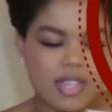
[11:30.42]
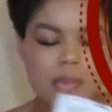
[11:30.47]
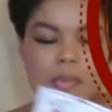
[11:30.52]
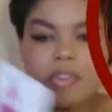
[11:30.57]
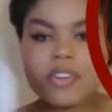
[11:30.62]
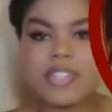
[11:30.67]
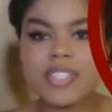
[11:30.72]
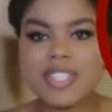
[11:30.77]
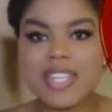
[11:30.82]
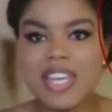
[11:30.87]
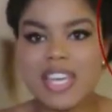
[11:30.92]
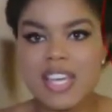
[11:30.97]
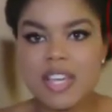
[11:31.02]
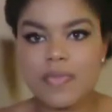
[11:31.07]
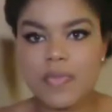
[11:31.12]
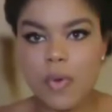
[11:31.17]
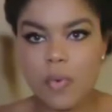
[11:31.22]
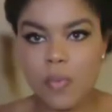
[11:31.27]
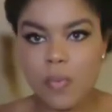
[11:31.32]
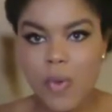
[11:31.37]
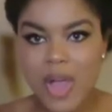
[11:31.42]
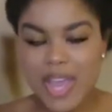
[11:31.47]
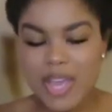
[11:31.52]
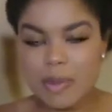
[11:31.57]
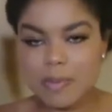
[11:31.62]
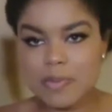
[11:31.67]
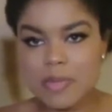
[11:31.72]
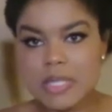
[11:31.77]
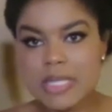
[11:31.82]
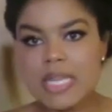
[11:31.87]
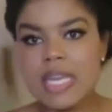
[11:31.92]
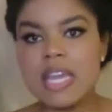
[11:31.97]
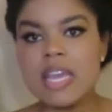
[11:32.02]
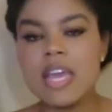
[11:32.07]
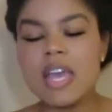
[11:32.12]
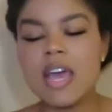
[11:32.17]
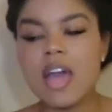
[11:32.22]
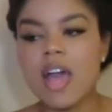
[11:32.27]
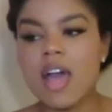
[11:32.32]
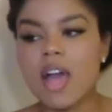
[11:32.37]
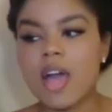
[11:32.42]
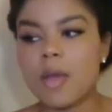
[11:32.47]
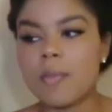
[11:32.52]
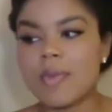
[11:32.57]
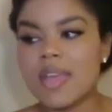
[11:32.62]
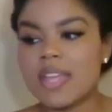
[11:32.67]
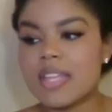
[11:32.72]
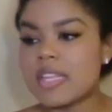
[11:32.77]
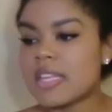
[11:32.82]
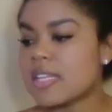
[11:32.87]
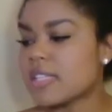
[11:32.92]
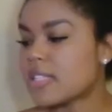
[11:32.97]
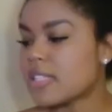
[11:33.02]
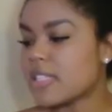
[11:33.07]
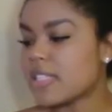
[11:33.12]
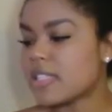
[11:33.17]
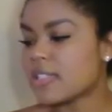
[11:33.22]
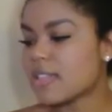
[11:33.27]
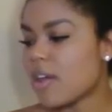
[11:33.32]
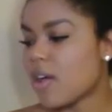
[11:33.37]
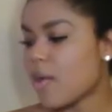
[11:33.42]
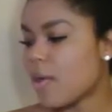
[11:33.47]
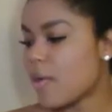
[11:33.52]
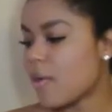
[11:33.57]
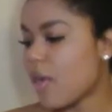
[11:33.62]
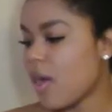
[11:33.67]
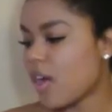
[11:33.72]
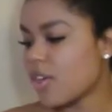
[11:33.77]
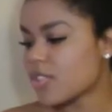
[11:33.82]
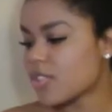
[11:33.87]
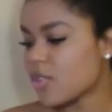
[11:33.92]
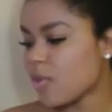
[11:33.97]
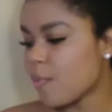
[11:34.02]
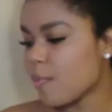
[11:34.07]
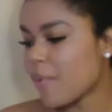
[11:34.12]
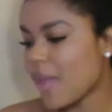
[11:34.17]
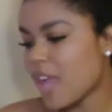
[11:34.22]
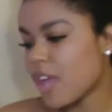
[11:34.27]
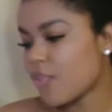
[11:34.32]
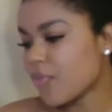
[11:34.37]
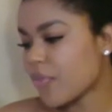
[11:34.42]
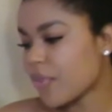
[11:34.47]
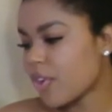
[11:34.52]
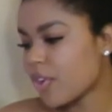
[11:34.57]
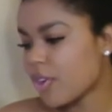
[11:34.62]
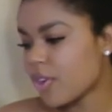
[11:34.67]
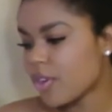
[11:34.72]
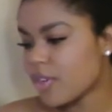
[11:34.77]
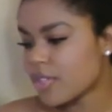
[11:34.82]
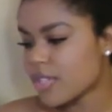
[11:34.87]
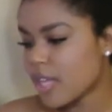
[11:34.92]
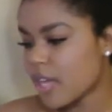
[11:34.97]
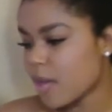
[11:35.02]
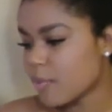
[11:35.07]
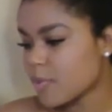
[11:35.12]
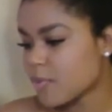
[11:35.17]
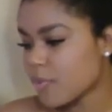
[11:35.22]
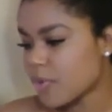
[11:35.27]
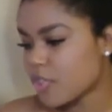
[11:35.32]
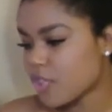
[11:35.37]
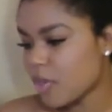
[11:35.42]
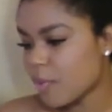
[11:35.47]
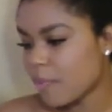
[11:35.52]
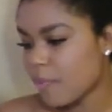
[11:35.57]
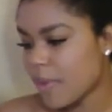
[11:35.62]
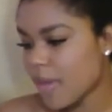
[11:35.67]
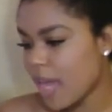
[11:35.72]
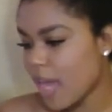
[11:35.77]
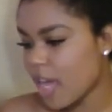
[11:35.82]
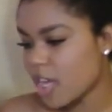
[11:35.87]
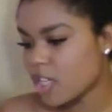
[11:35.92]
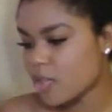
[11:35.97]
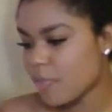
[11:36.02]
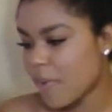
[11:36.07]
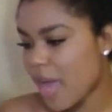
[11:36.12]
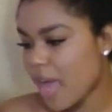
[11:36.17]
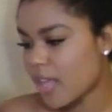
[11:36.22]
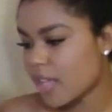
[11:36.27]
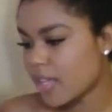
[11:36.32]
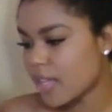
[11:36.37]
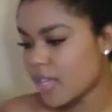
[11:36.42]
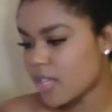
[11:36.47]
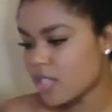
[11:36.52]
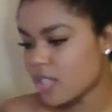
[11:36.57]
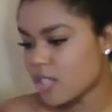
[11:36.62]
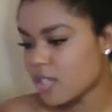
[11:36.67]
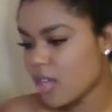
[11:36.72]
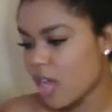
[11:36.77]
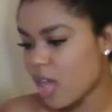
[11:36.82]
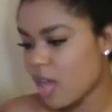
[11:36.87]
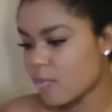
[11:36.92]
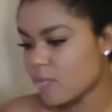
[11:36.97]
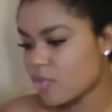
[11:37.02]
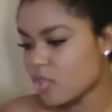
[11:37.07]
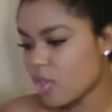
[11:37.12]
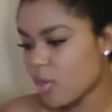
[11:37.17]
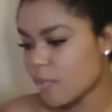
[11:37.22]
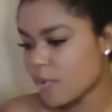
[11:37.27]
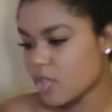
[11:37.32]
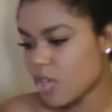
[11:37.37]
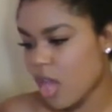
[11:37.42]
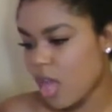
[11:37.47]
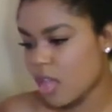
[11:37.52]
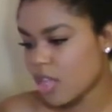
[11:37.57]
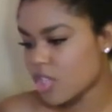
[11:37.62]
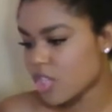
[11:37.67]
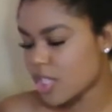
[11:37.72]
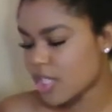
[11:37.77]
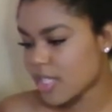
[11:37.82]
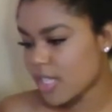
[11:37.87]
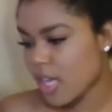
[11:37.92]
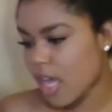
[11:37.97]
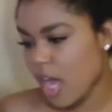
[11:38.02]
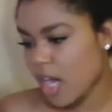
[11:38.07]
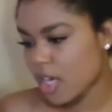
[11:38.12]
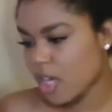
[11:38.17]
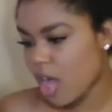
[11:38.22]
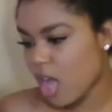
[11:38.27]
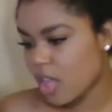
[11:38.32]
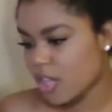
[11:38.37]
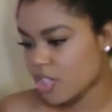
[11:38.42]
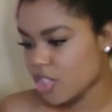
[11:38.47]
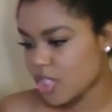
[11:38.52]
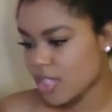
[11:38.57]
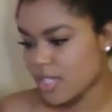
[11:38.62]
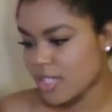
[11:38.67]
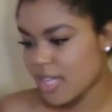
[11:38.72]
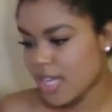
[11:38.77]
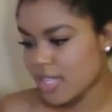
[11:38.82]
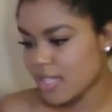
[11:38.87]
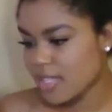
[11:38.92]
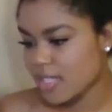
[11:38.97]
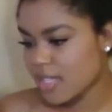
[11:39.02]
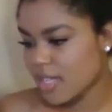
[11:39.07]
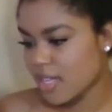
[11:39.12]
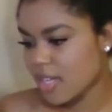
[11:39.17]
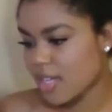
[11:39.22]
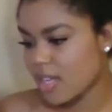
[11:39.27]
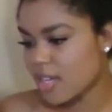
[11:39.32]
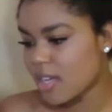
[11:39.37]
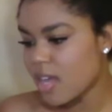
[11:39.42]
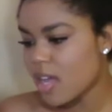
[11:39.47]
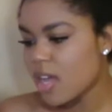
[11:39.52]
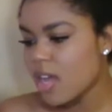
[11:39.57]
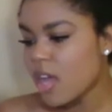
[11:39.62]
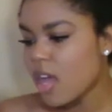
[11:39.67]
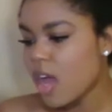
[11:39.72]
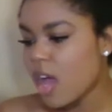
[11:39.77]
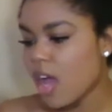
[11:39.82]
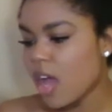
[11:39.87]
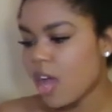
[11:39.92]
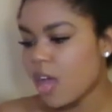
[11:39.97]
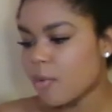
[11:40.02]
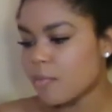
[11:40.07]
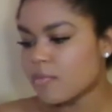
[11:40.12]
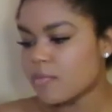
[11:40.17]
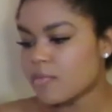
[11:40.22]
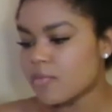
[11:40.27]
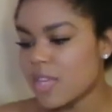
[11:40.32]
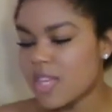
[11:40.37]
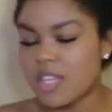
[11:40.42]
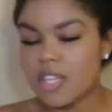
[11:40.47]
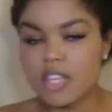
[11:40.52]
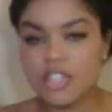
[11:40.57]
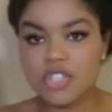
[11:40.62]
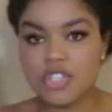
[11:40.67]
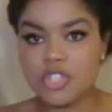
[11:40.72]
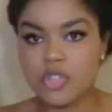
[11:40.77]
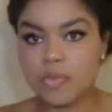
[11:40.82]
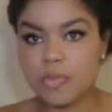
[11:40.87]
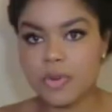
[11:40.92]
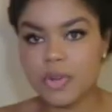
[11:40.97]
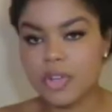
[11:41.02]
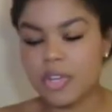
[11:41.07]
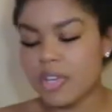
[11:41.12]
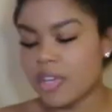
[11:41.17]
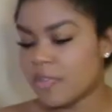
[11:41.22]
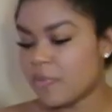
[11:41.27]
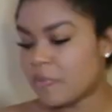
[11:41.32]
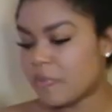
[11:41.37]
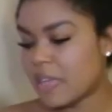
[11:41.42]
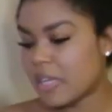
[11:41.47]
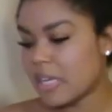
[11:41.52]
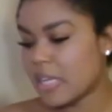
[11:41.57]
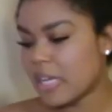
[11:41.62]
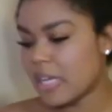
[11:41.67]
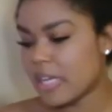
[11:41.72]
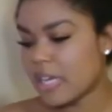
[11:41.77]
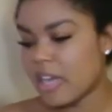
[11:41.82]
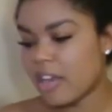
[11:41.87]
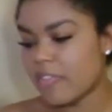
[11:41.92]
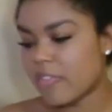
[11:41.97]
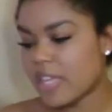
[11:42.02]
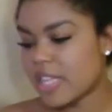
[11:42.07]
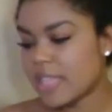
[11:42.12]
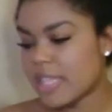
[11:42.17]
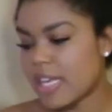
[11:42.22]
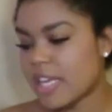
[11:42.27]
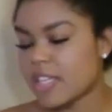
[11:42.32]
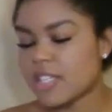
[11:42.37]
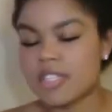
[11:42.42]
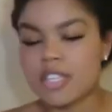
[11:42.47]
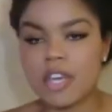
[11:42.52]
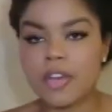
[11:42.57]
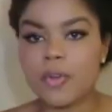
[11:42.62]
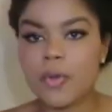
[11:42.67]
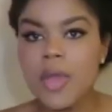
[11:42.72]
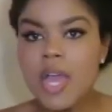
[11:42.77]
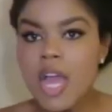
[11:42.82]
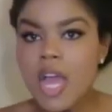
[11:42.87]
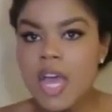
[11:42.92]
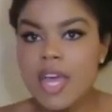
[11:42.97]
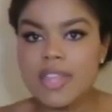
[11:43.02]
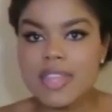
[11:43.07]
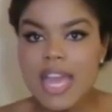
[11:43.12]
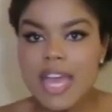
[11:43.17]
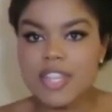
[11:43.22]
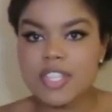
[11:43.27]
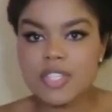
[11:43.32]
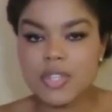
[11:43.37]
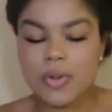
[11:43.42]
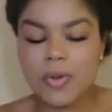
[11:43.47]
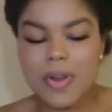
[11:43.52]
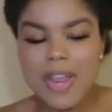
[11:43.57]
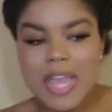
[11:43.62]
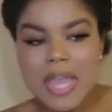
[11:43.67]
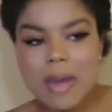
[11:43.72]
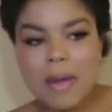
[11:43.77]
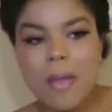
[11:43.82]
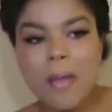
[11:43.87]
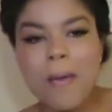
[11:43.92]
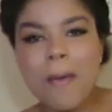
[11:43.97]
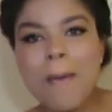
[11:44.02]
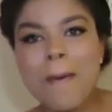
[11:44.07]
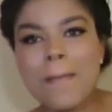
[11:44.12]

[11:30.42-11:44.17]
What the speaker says: Summer's Eve wipes, and this is also made for girls, helps with your pH balance. Dermatologists and gynecologists tested, and they're super convenient and everything, so that's great.